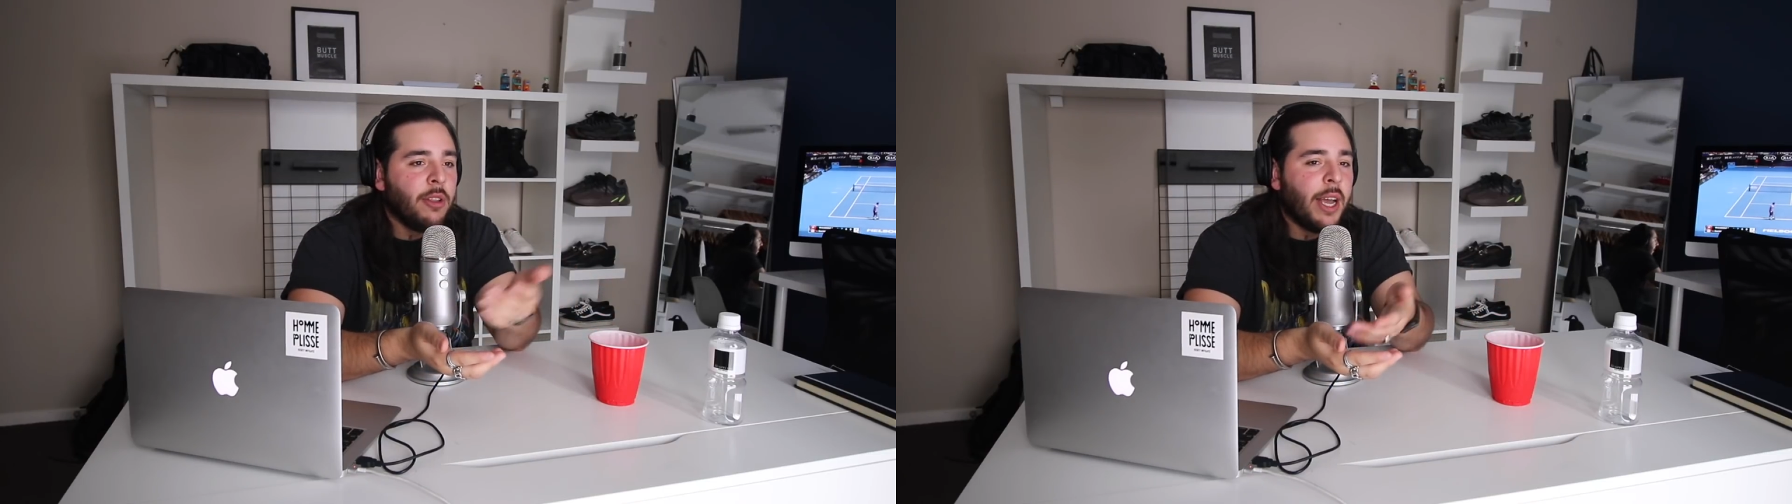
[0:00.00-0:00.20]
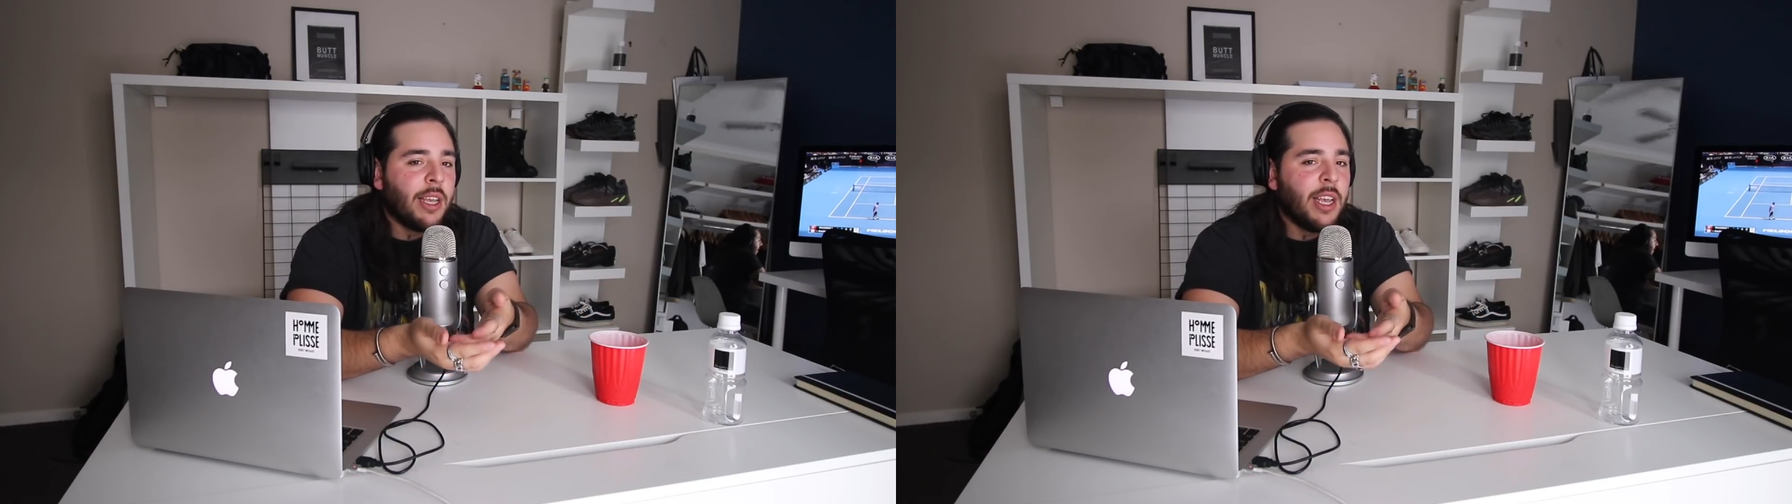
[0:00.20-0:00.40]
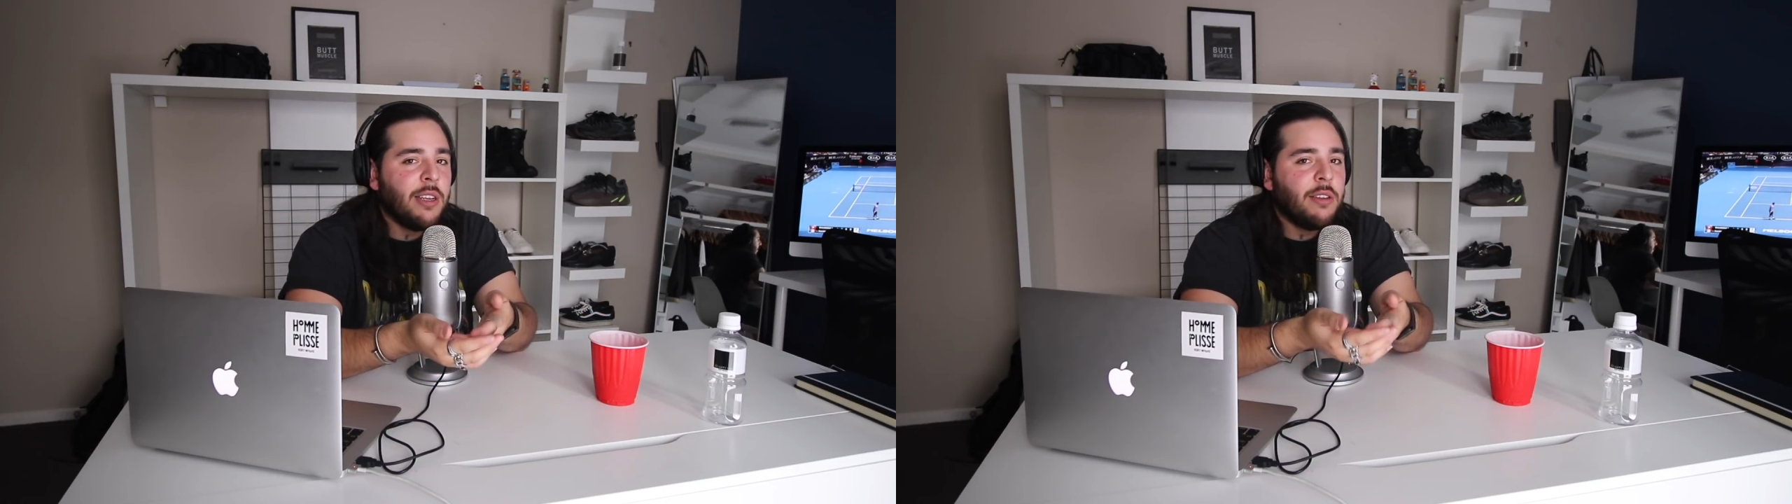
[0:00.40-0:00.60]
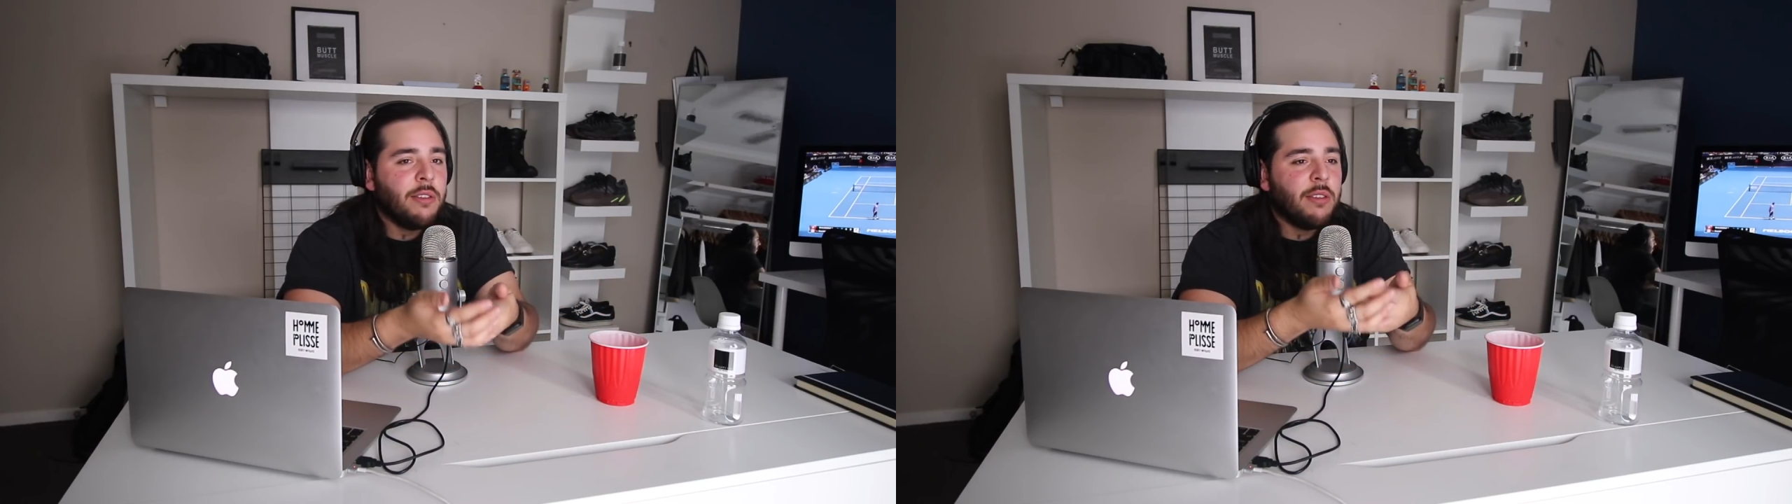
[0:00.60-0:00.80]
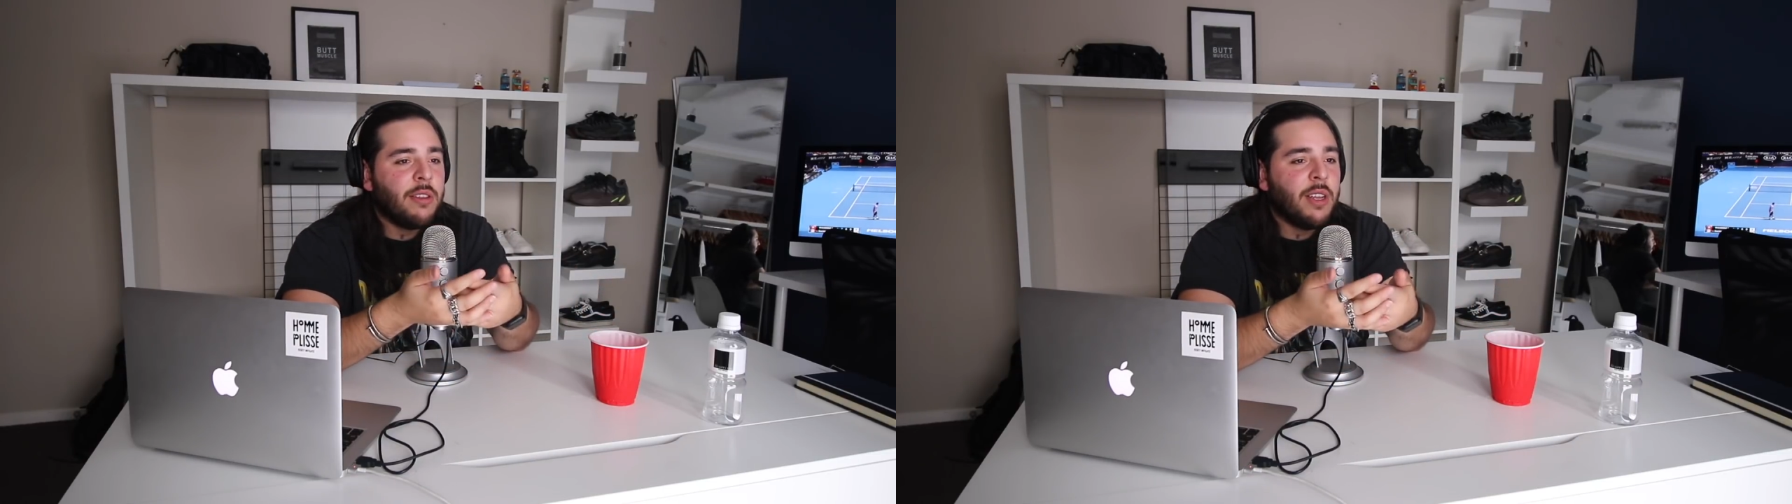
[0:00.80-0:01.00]
Like
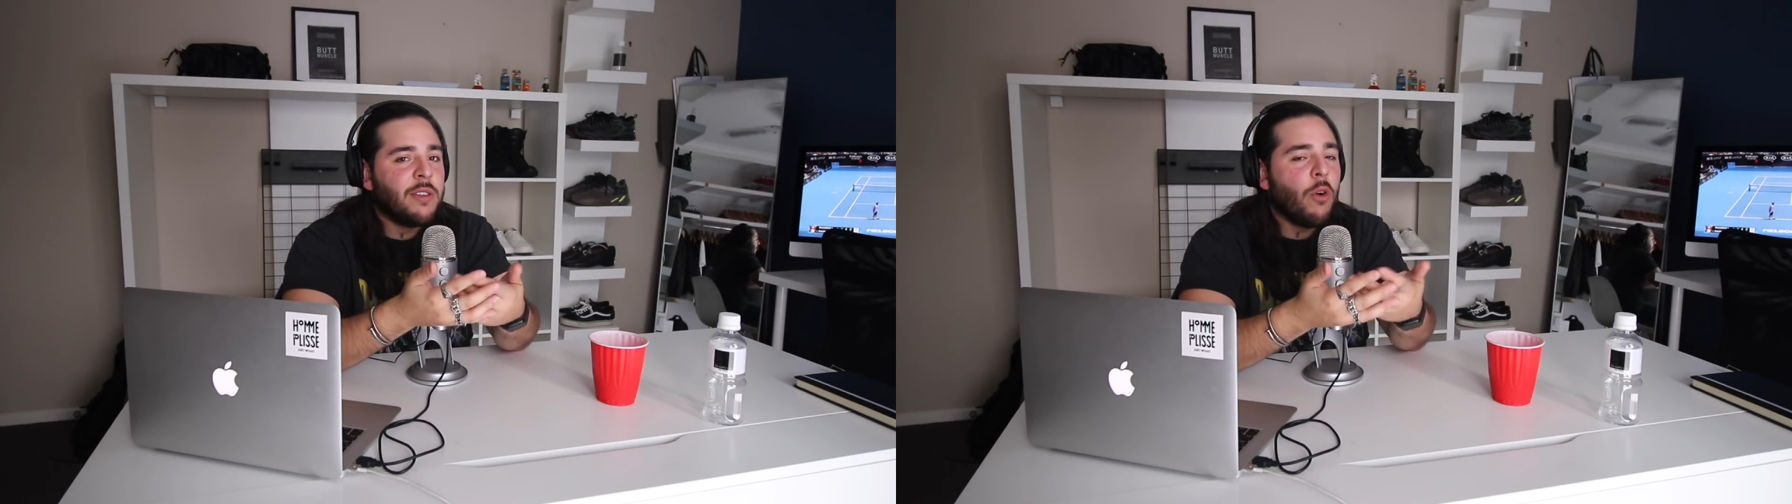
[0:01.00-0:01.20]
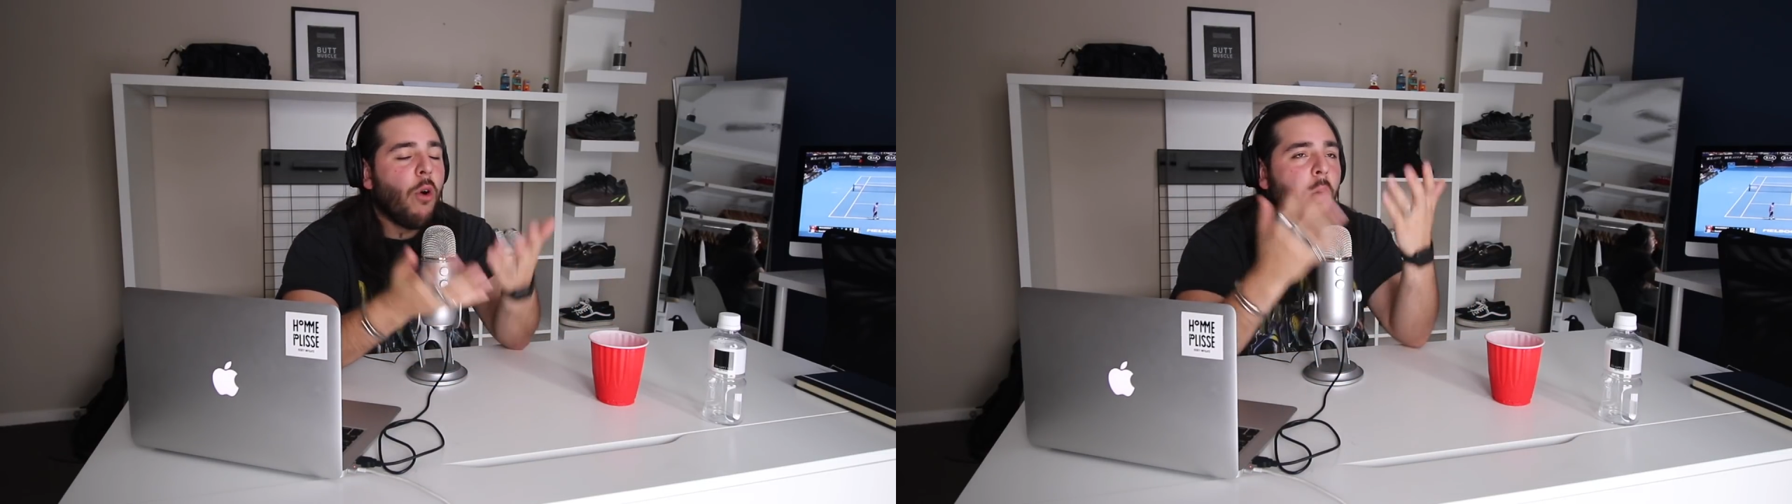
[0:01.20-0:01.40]
there's